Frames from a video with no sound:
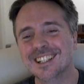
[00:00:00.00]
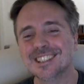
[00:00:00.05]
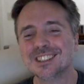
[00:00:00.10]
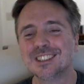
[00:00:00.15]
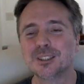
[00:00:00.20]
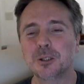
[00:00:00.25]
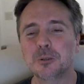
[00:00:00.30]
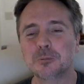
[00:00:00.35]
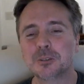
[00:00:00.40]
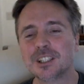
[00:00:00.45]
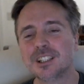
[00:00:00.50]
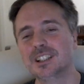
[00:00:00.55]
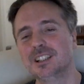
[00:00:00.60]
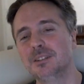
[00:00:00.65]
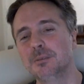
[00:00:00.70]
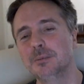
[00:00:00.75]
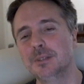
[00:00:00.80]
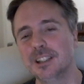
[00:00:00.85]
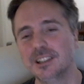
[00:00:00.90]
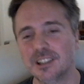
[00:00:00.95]
so I'm trying
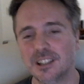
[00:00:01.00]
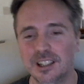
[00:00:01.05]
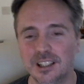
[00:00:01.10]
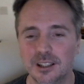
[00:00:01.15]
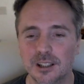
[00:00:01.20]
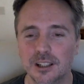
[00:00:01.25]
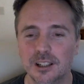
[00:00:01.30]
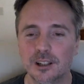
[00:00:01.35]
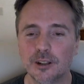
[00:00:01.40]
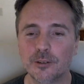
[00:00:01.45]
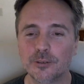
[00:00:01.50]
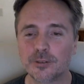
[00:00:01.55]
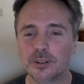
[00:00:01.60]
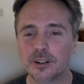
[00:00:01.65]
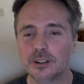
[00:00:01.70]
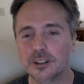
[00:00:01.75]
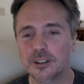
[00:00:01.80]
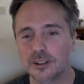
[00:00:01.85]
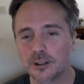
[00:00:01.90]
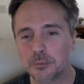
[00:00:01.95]
to make it a little
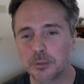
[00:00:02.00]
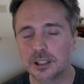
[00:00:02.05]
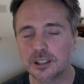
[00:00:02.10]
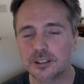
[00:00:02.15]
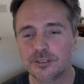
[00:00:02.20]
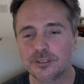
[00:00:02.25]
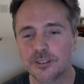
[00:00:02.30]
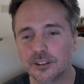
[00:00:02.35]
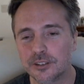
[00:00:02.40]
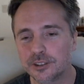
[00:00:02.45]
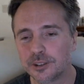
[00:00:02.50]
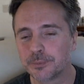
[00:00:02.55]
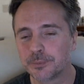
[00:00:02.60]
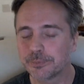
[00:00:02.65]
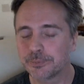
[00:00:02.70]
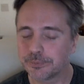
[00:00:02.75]
friendlier by default.